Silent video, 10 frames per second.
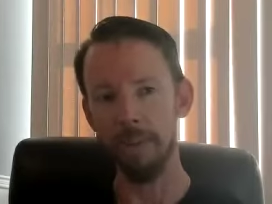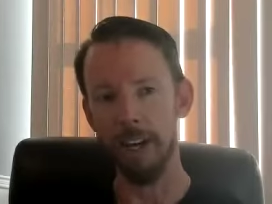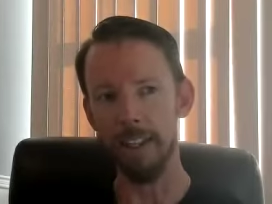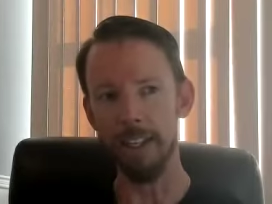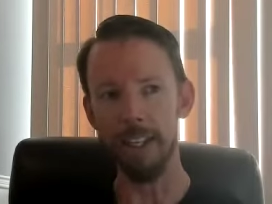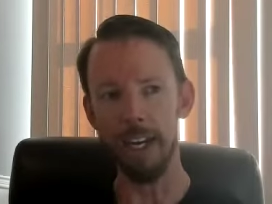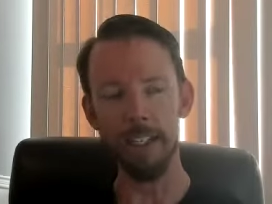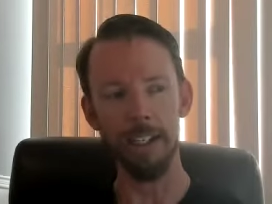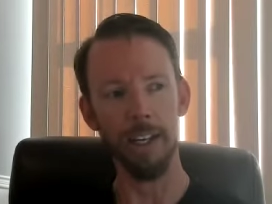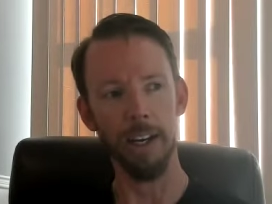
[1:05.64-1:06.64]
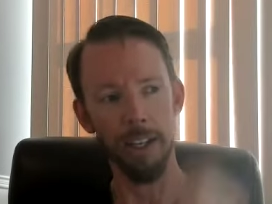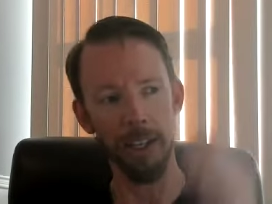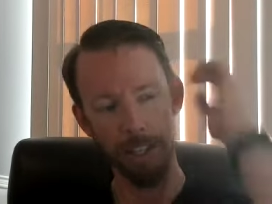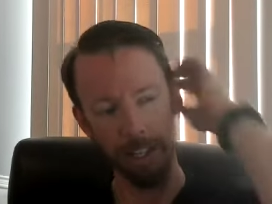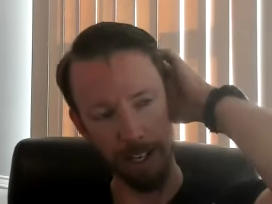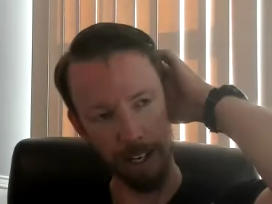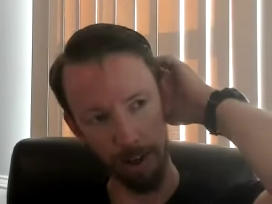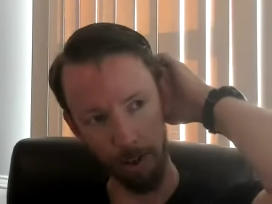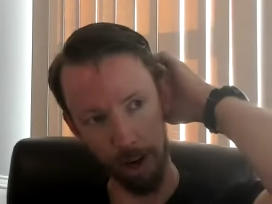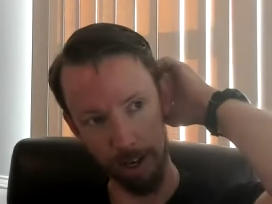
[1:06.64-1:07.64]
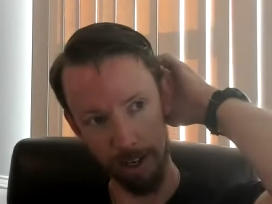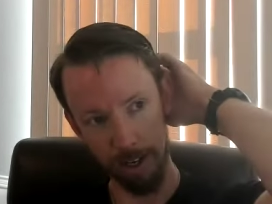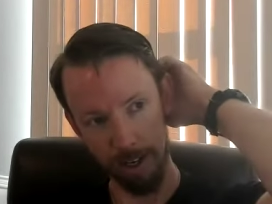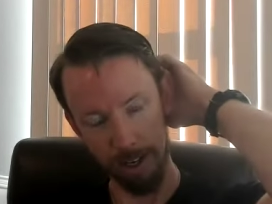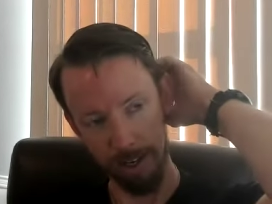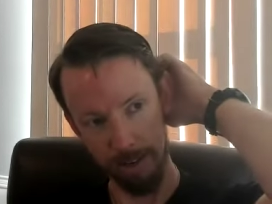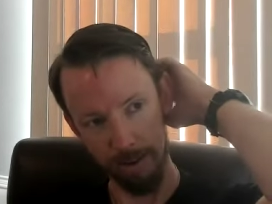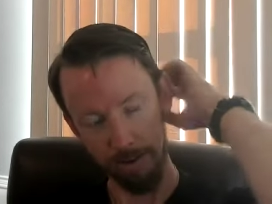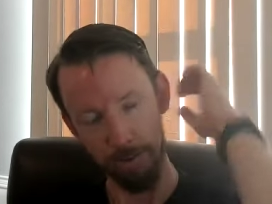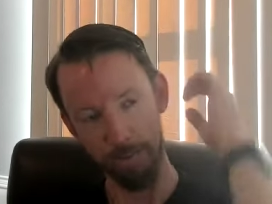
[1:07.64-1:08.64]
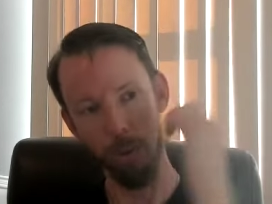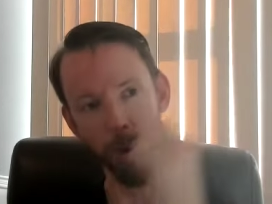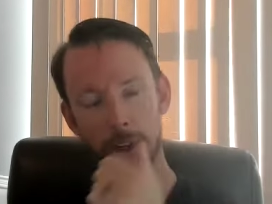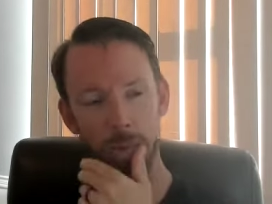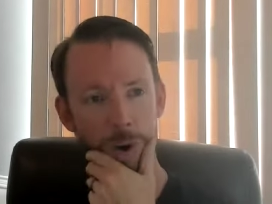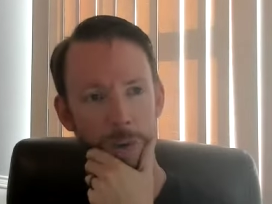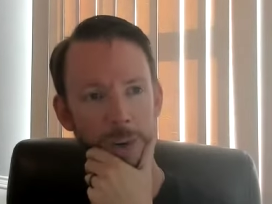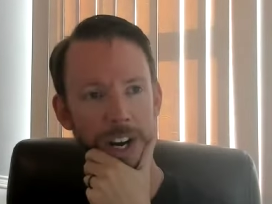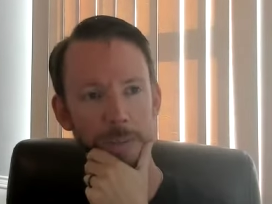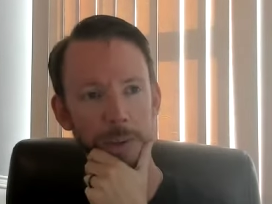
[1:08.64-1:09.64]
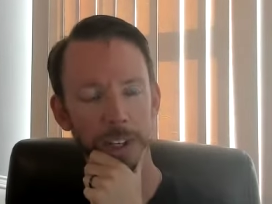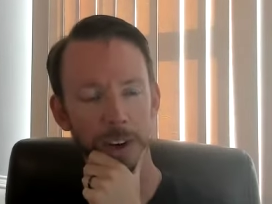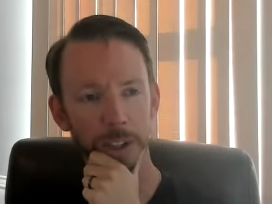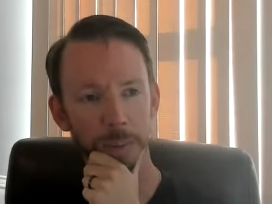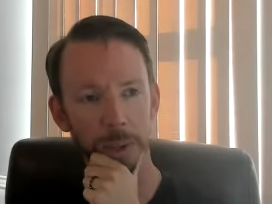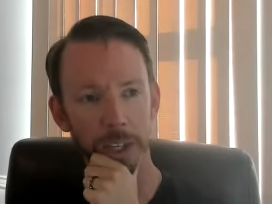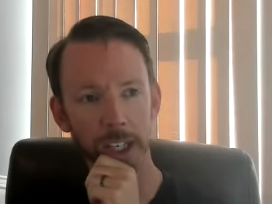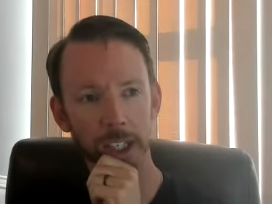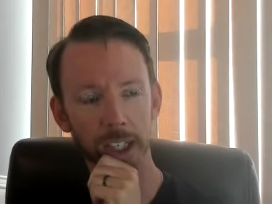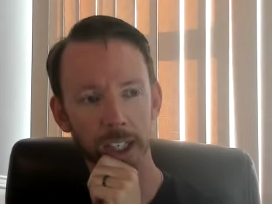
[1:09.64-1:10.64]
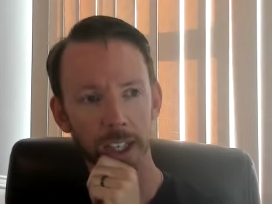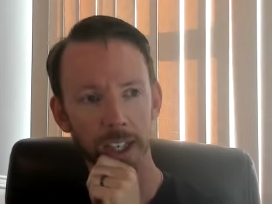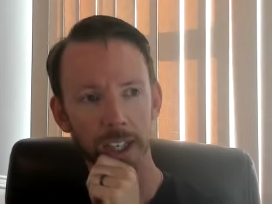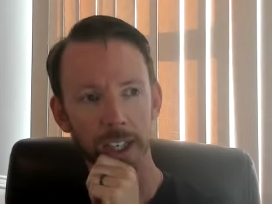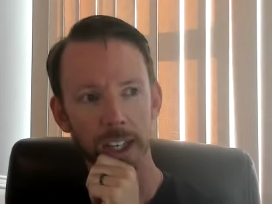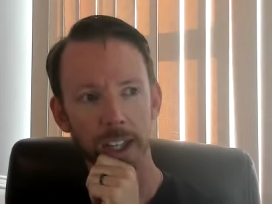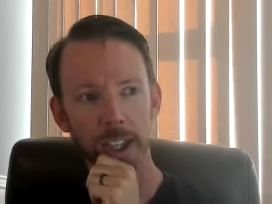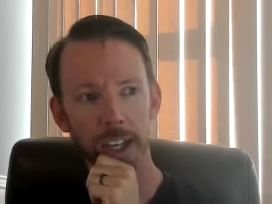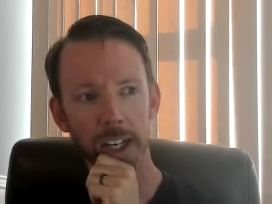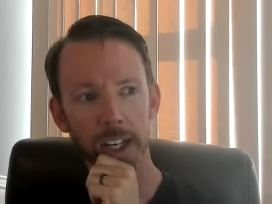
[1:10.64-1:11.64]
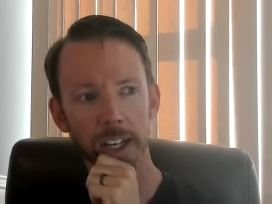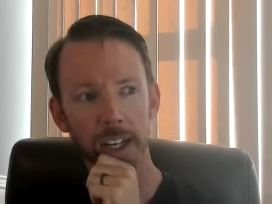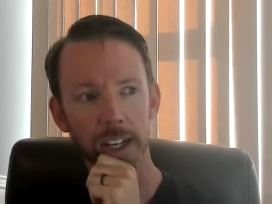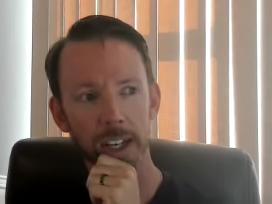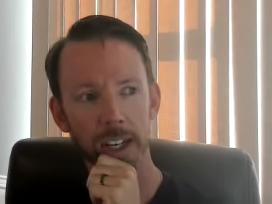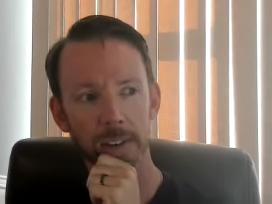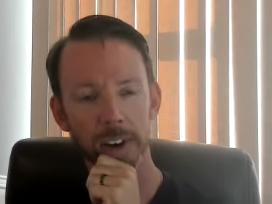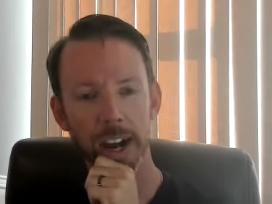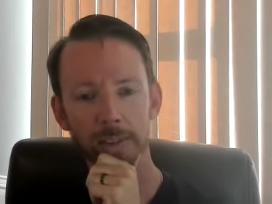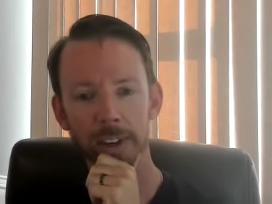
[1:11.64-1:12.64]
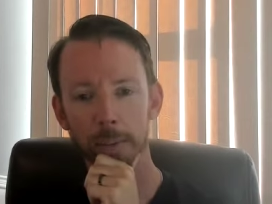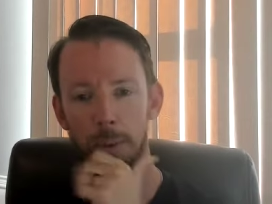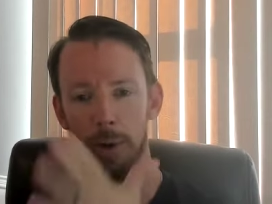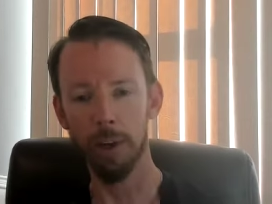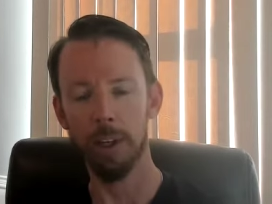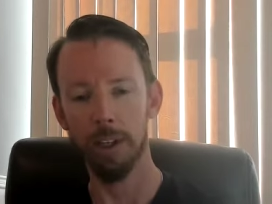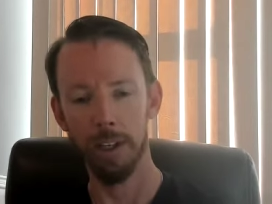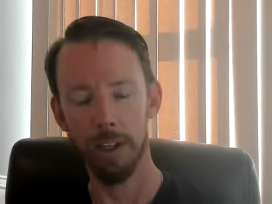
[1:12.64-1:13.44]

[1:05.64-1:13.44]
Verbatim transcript: I think that's a, a great point as well. And when I've been contemplating that if I read a book